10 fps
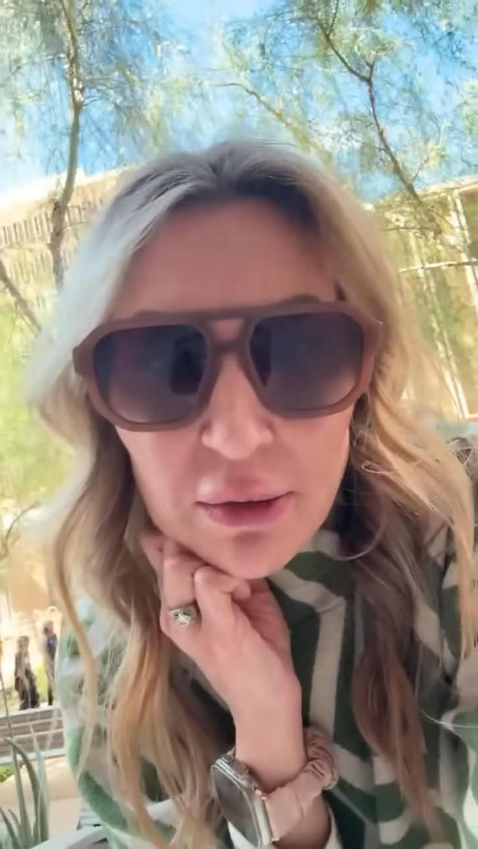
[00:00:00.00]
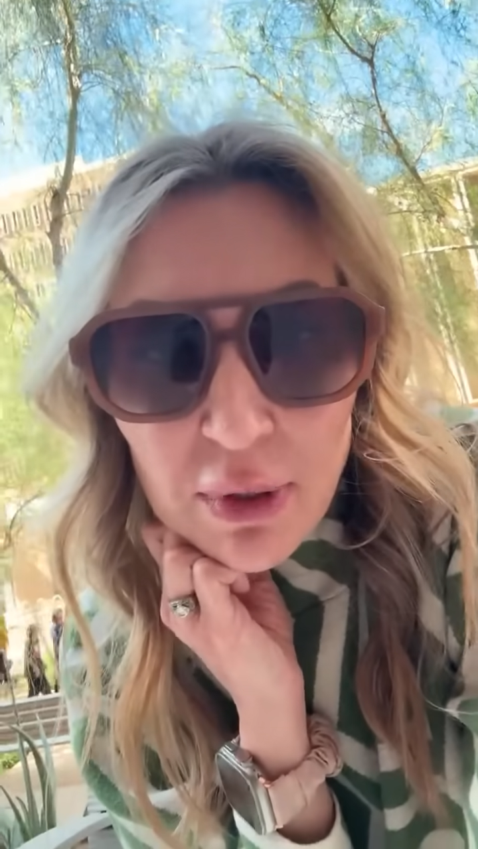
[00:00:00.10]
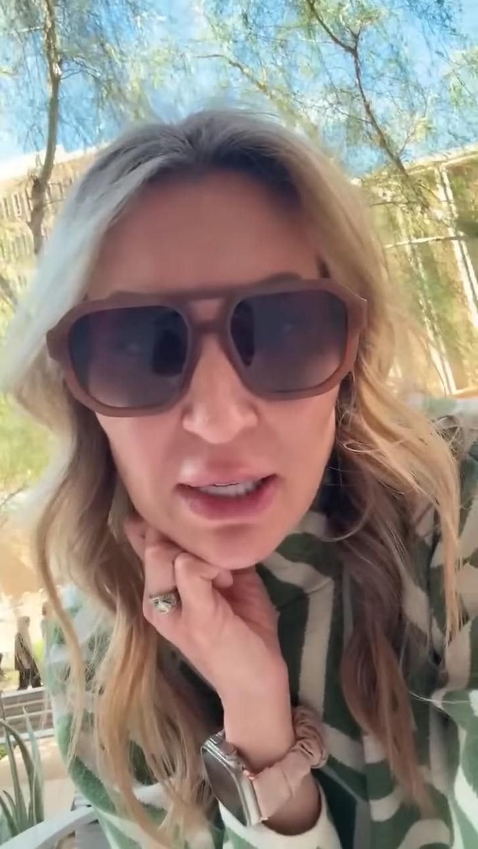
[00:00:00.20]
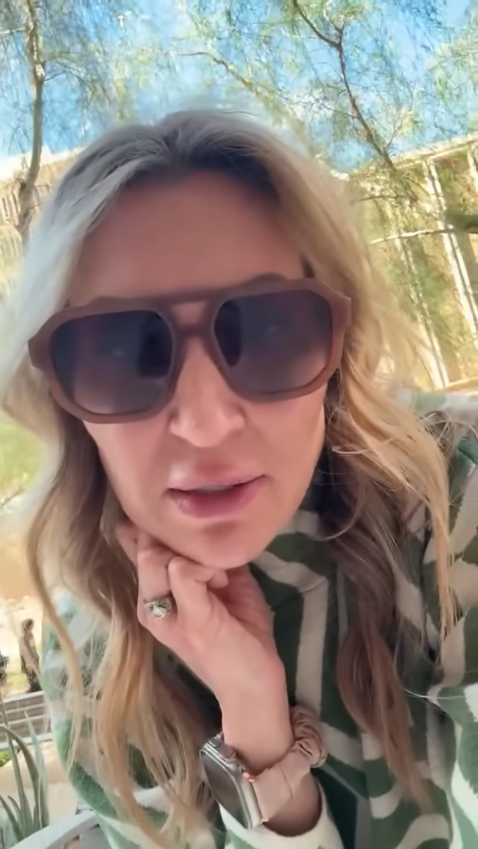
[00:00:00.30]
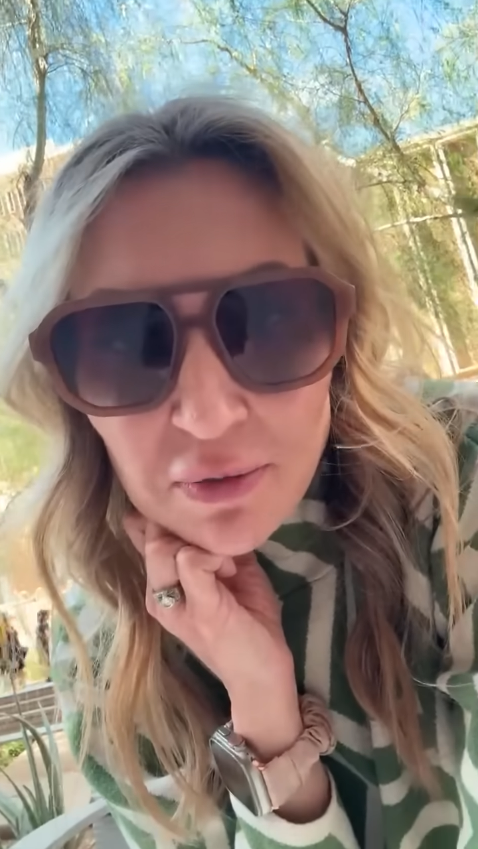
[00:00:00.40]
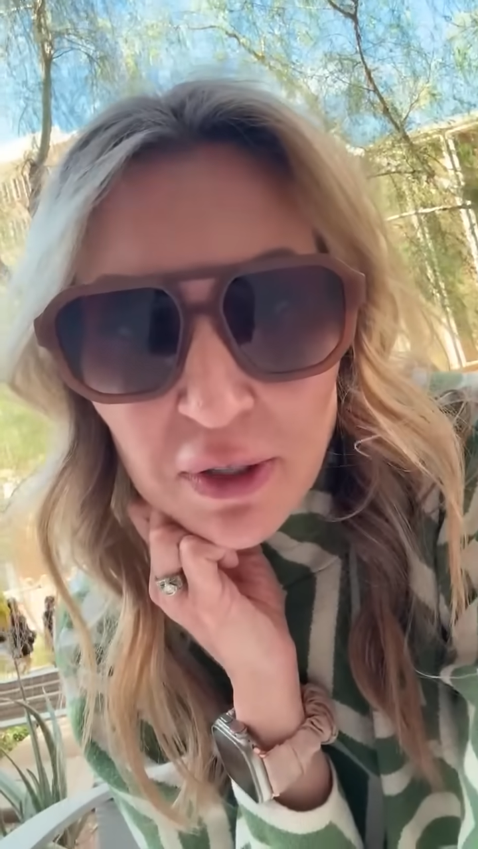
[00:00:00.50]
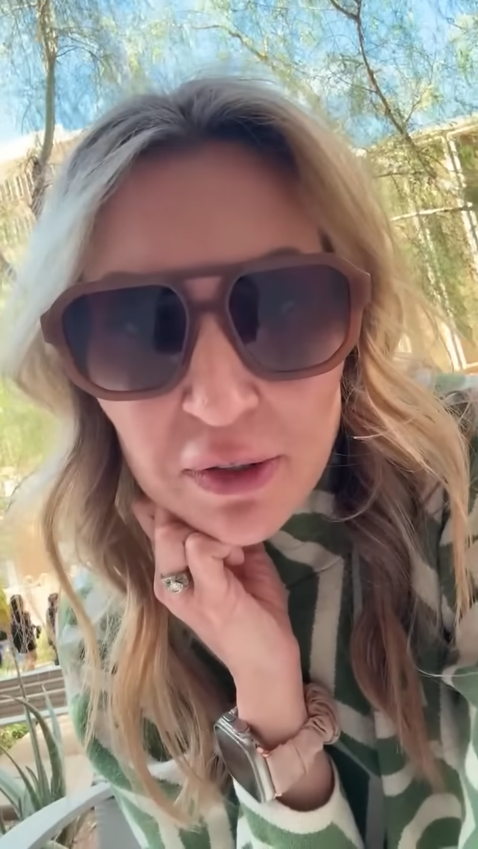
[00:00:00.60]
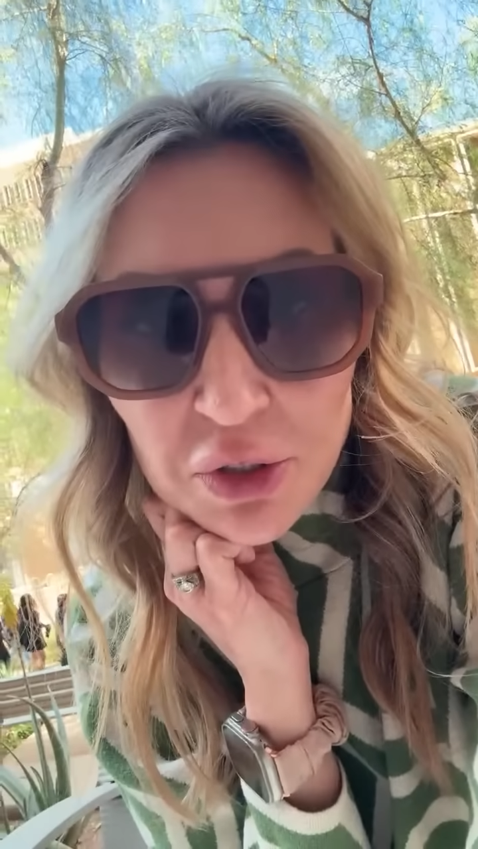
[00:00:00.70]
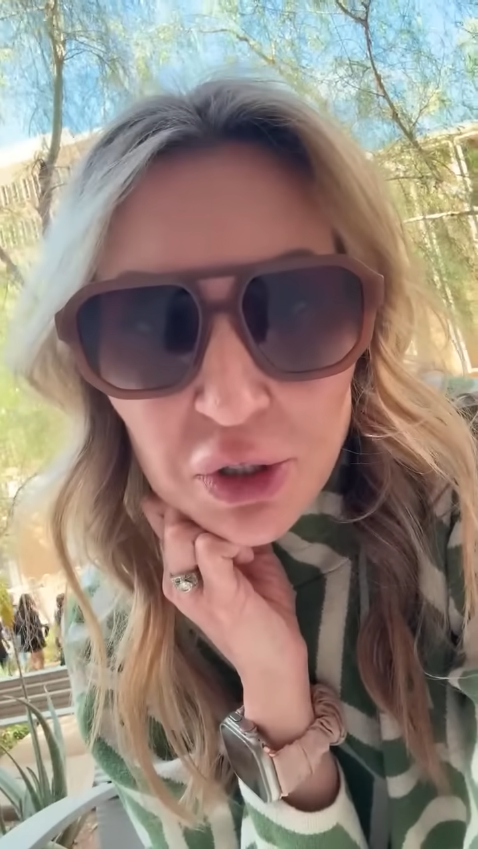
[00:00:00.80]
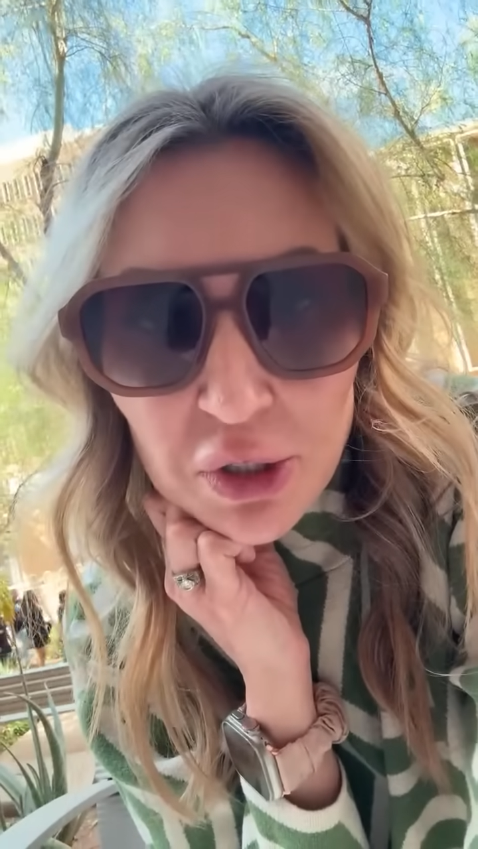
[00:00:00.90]
rest in front
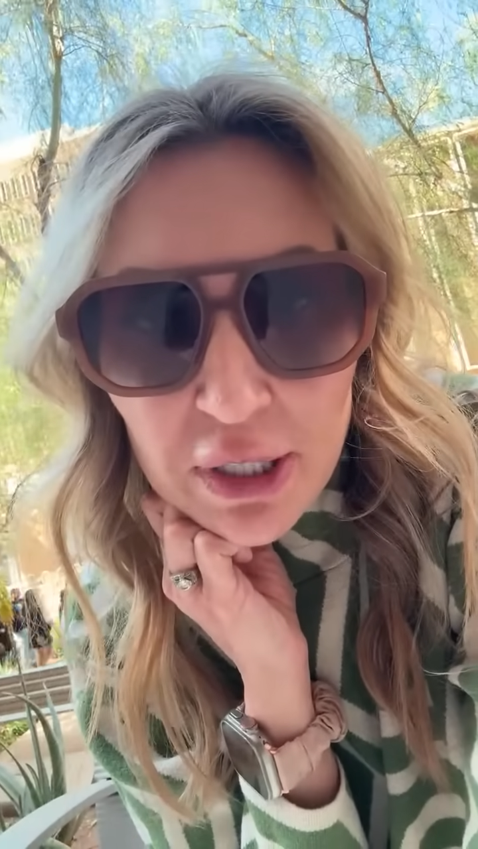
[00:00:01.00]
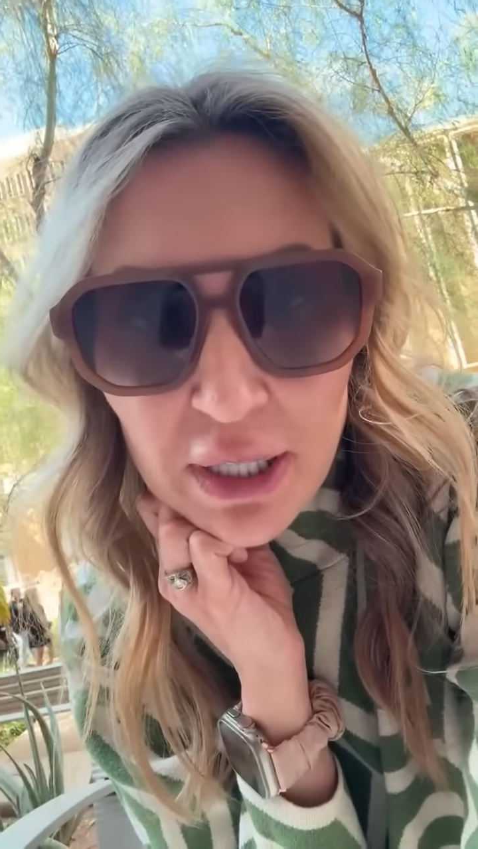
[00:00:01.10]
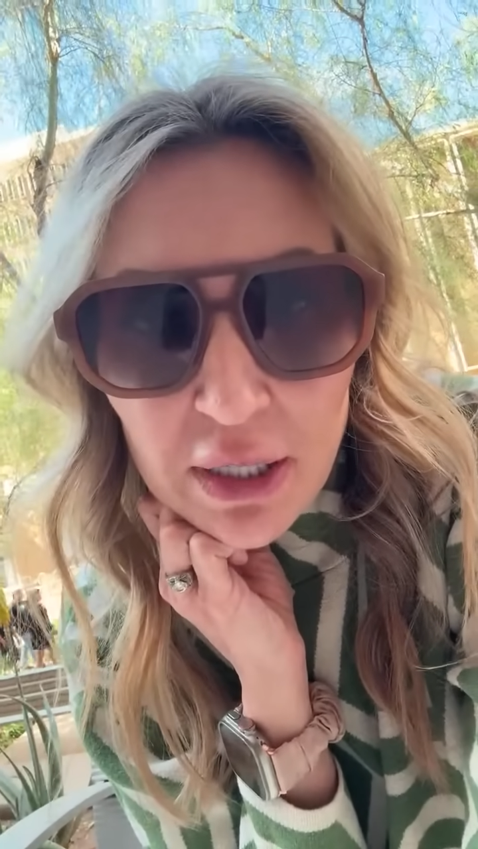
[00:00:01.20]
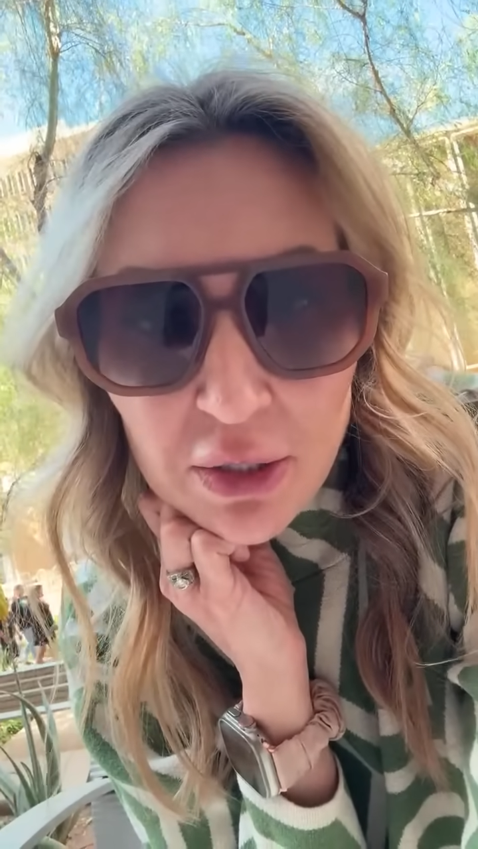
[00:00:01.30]
of the jury.